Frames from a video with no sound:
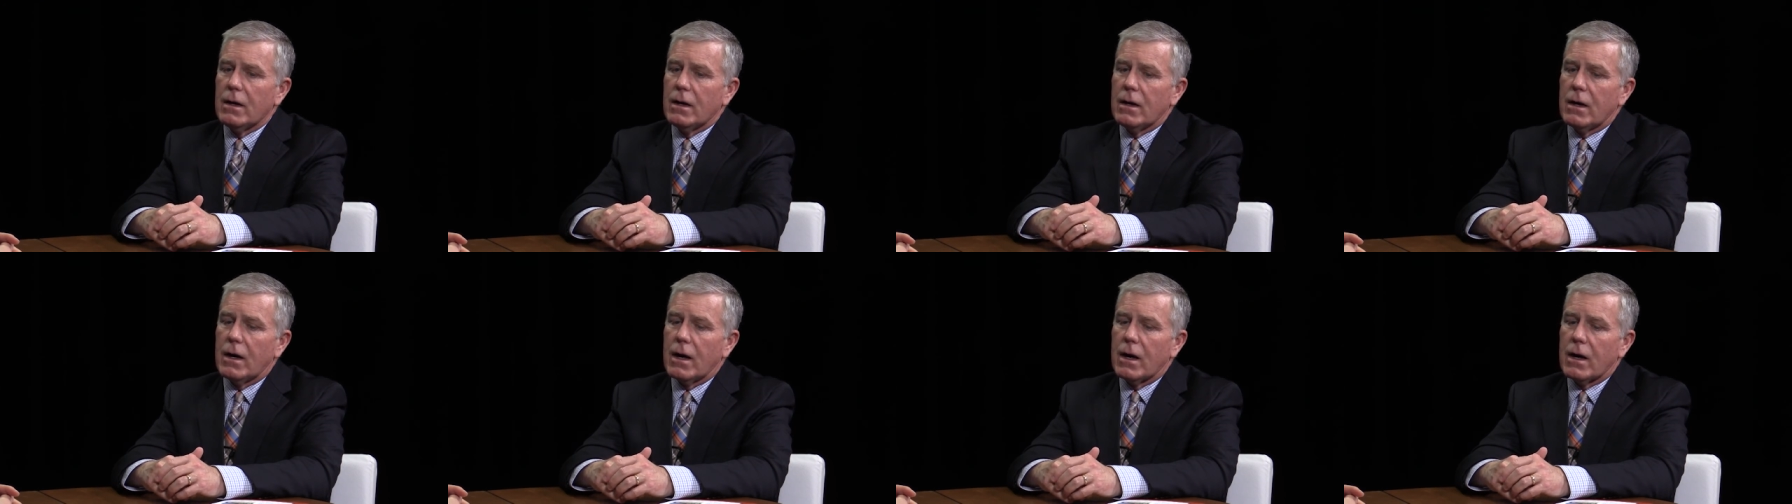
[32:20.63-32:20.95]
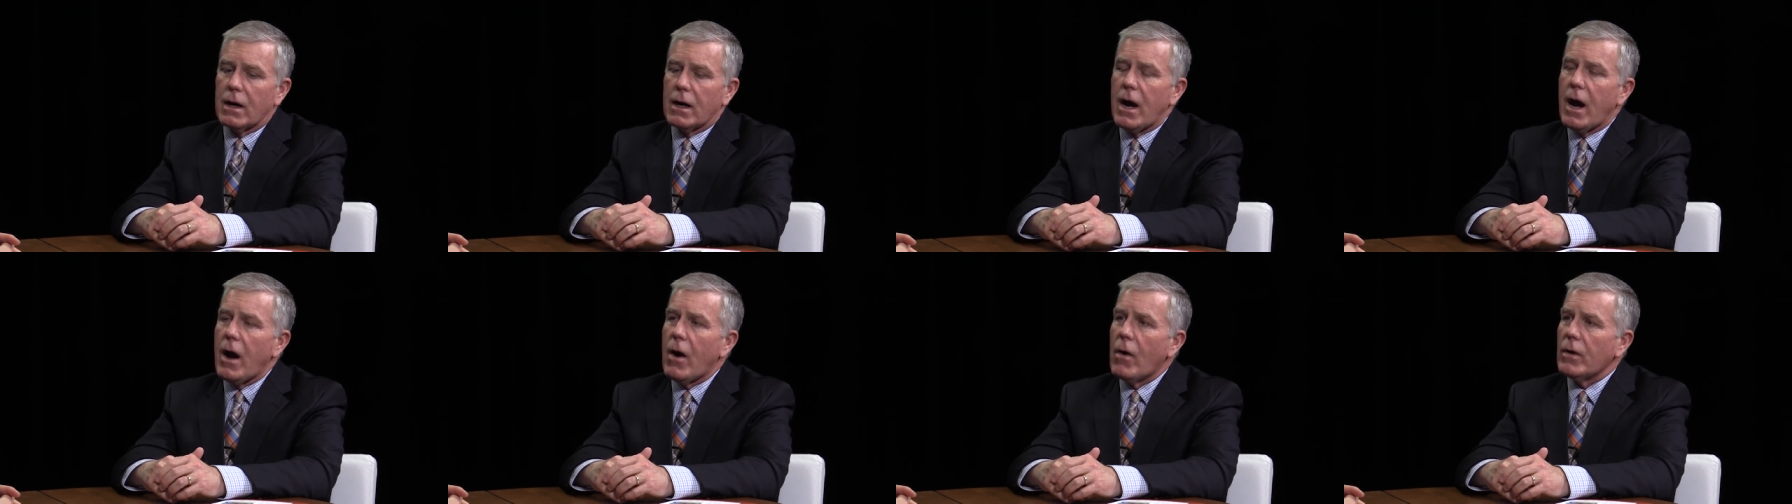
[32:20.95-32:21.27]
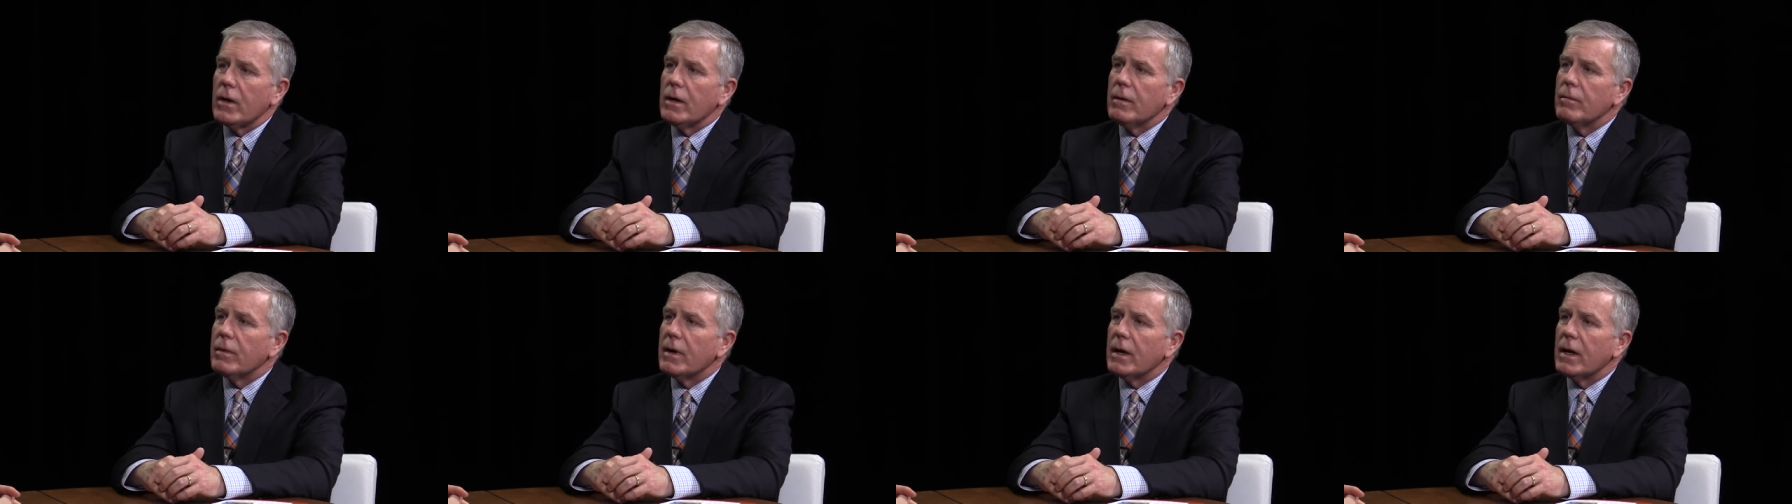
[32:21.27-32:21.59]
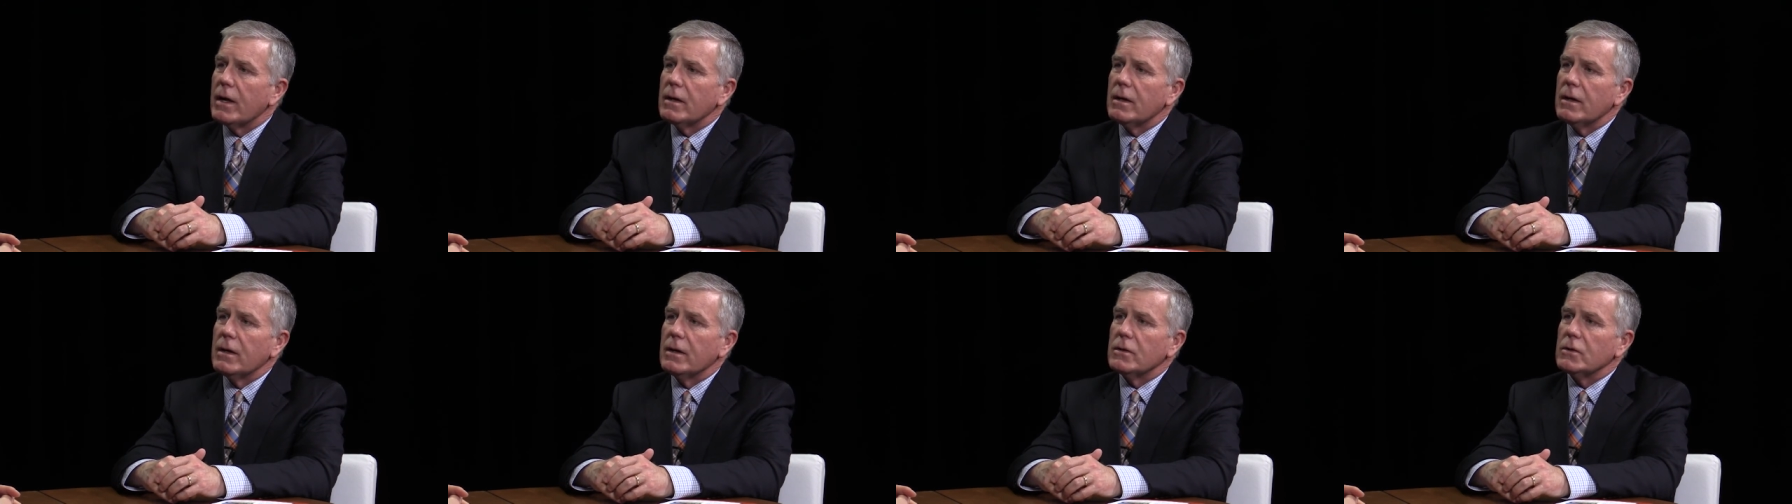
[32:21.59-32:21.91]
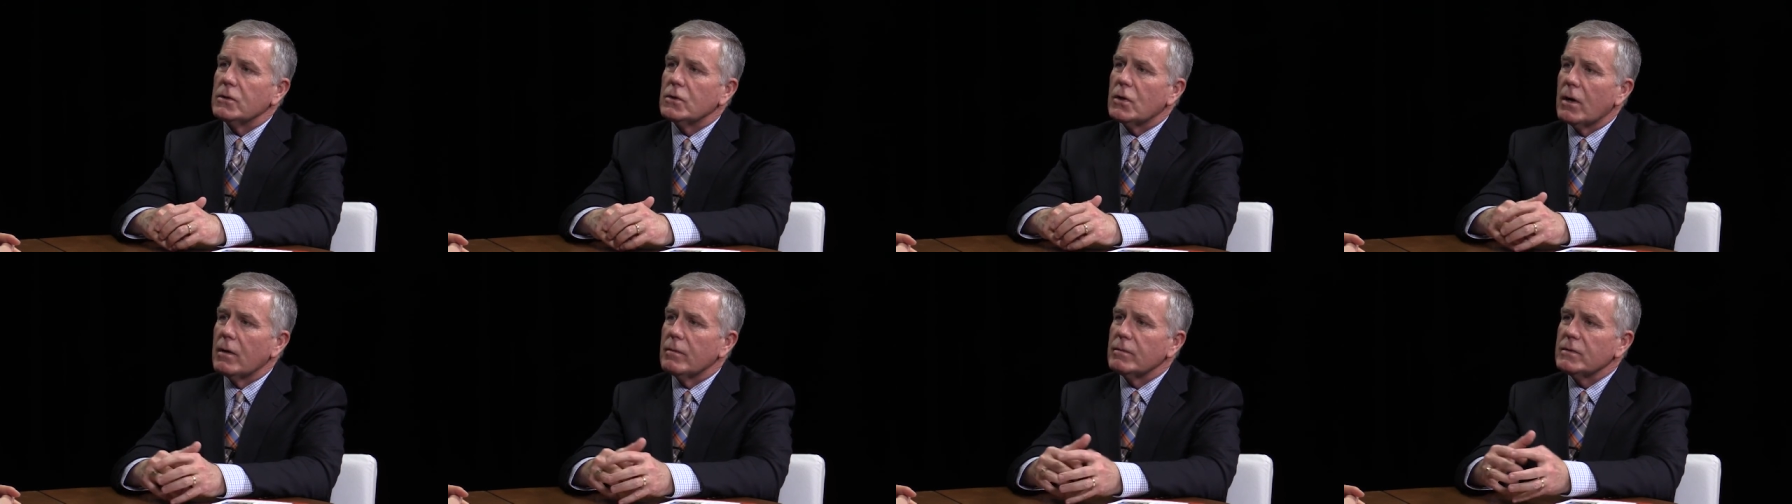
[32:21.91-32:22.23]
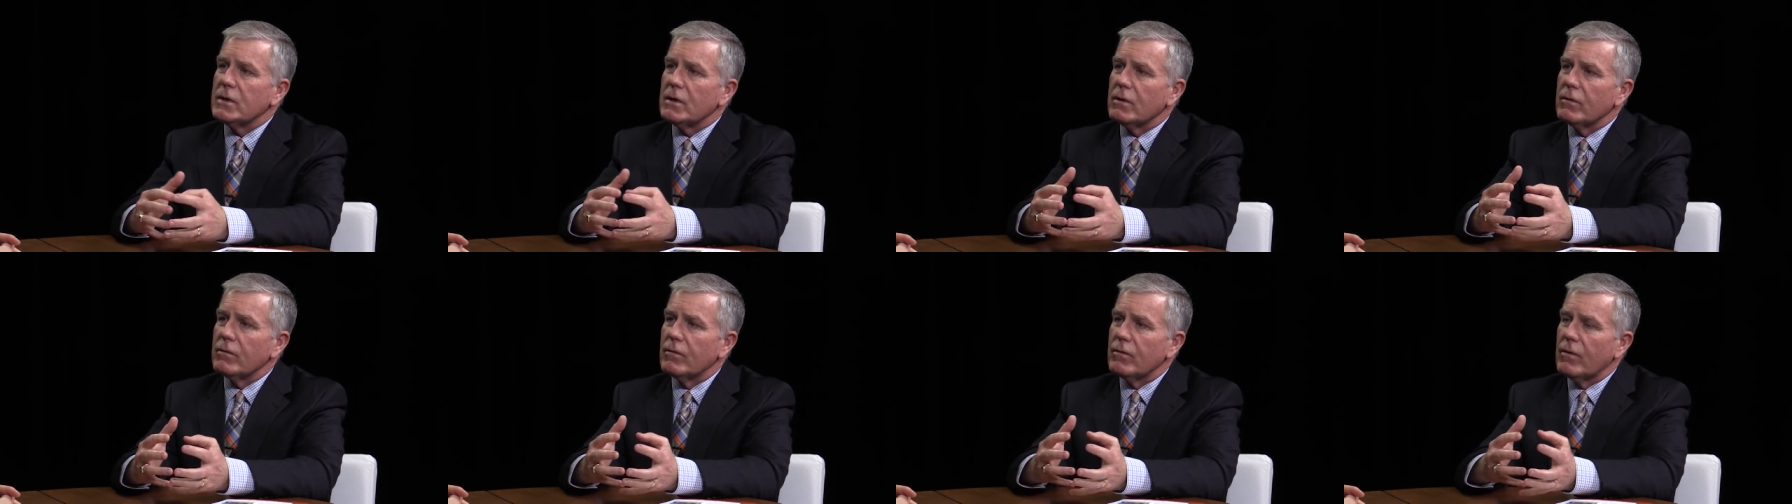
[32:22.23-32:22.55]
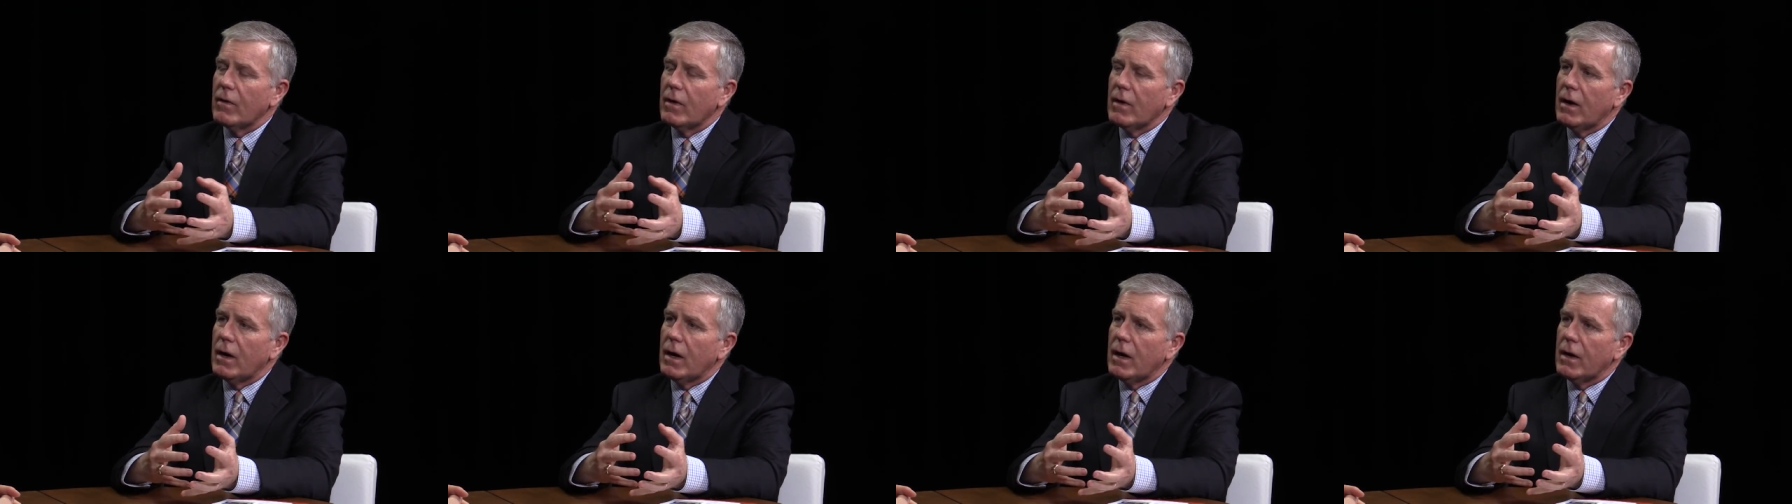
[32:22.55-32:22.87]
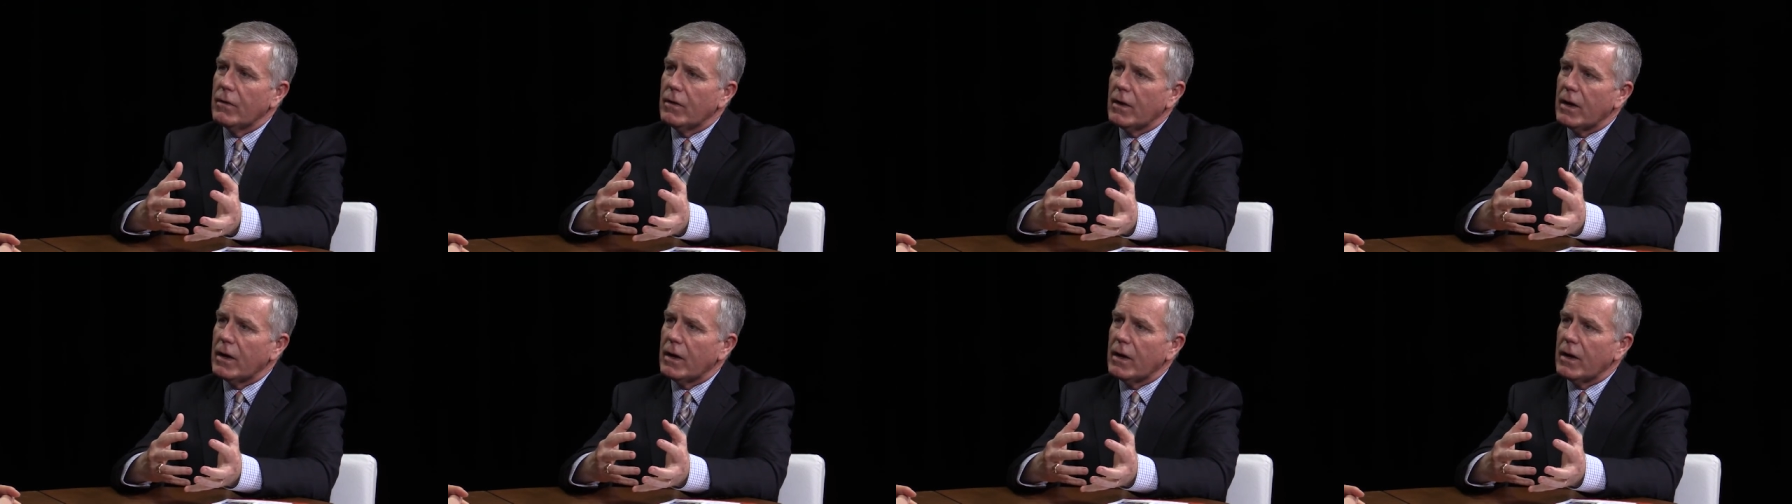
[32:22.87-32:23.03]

our county, but in terms of uh,